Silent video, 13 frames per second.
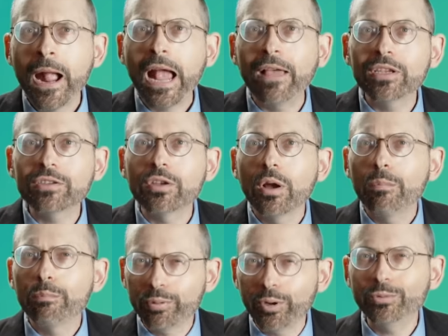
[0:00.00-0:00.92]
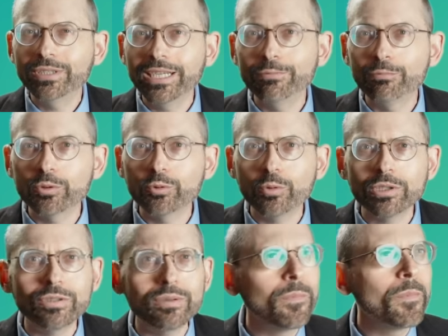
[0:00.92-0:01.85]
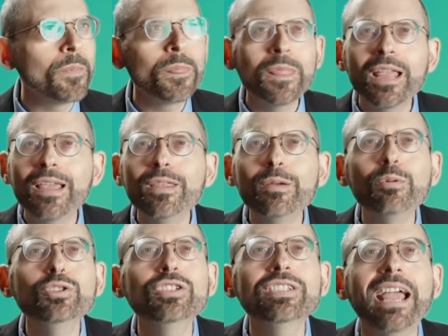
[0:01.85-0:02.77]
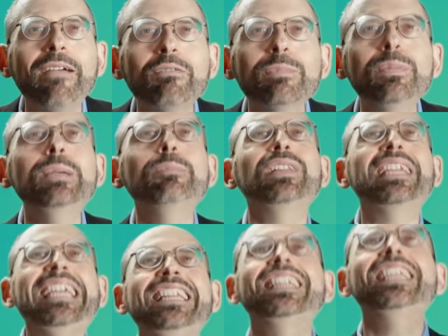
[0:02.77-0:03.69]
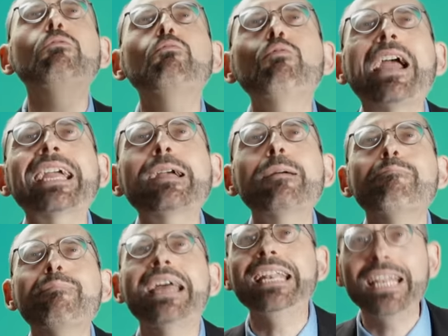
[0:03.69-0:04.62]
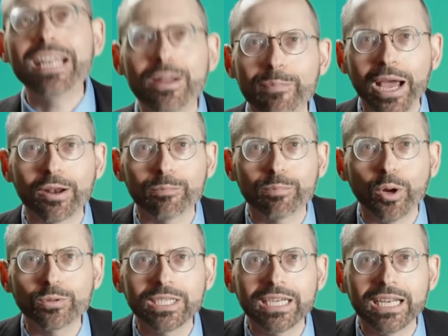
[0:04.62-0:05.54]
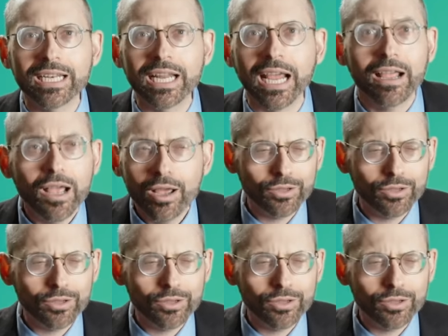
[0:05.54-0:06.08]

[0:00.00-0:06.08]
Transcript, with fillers: And this protein restriction they were just having people eat the recommended amount of protein a day.